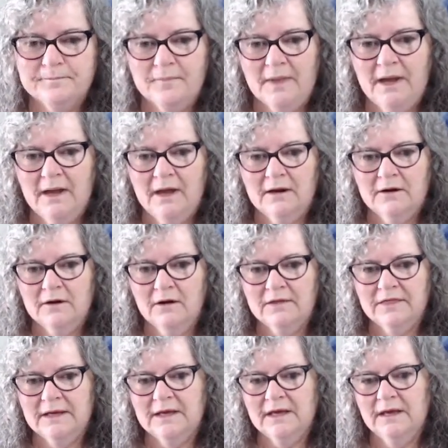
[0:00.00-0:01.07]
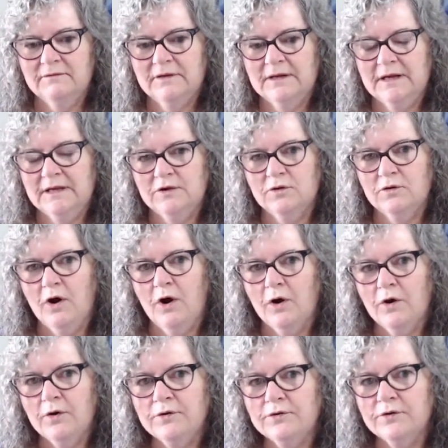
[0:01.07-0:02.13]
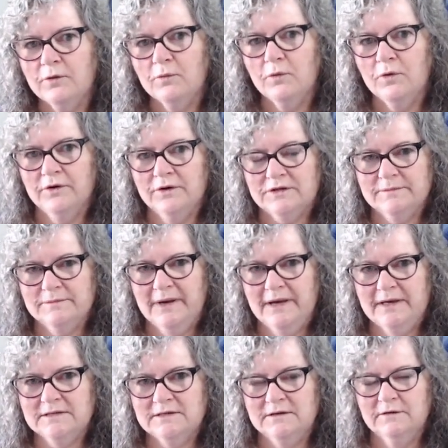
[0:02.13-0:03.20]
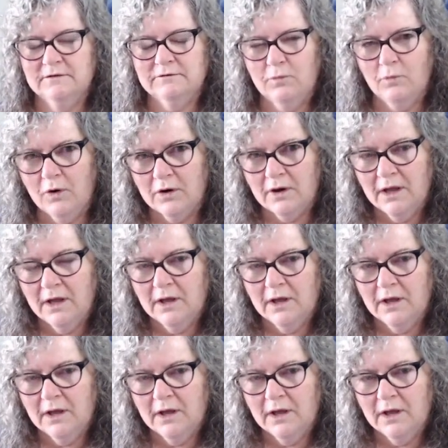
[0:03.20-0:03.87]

And I think even in your own workspace of what